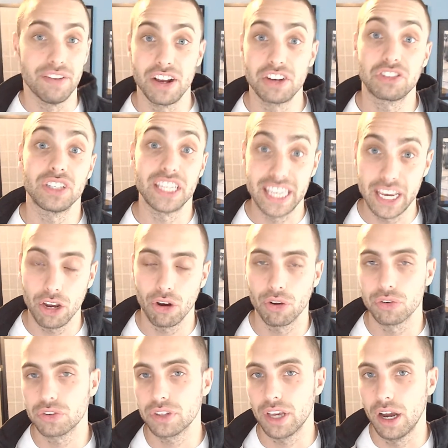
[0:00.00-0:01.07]
and eventually
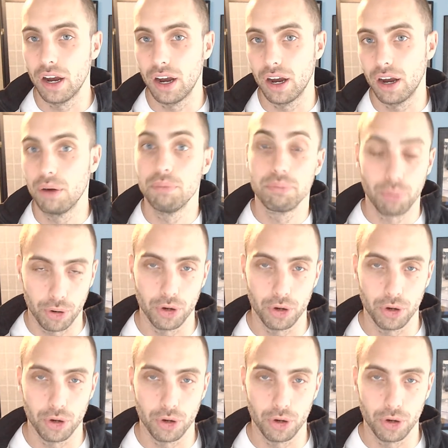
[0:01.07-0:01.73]
years uh,